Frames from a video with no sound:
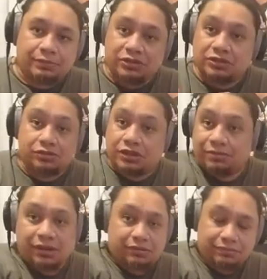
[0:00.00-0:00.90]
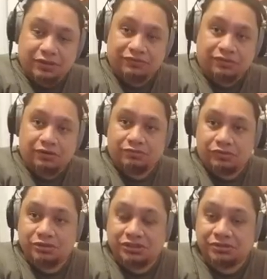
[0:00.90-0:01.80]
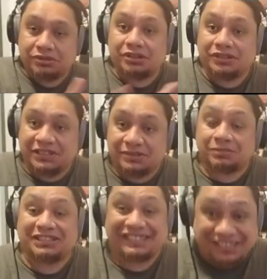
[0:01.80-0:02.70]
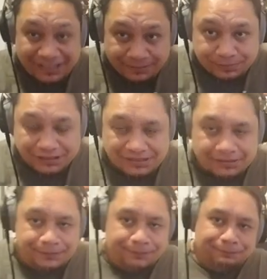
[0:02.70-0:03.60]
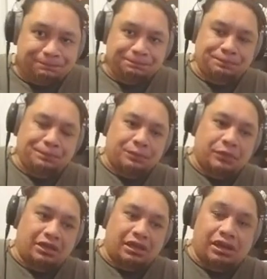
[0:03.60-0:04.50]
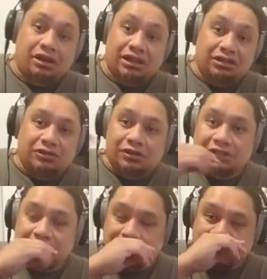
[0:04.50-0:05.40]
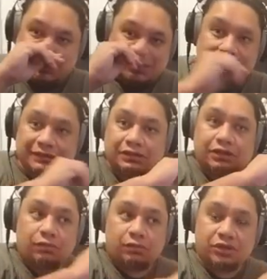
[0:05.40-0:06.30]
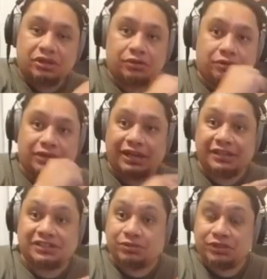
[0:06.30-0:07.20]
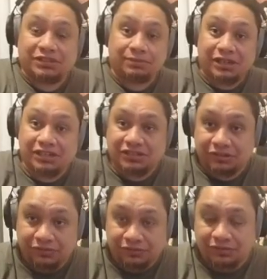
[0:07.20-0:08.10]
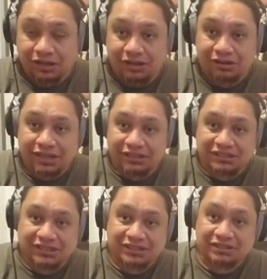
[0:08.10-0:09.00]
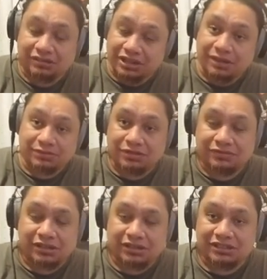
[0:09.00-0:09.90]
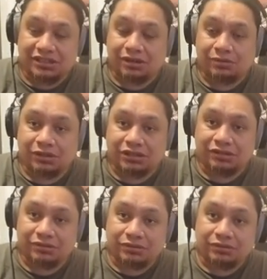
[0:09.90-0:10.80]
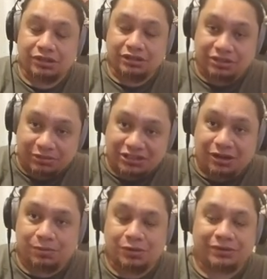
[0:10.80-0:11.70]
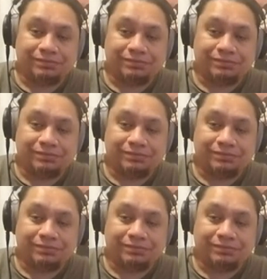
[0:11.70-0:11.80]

talking about being from Rotorua, because this was in Thames, I acknowledged Moiho as the resting place of our ancestor and captain of the Te Aroa canoe, Tamata Kapua.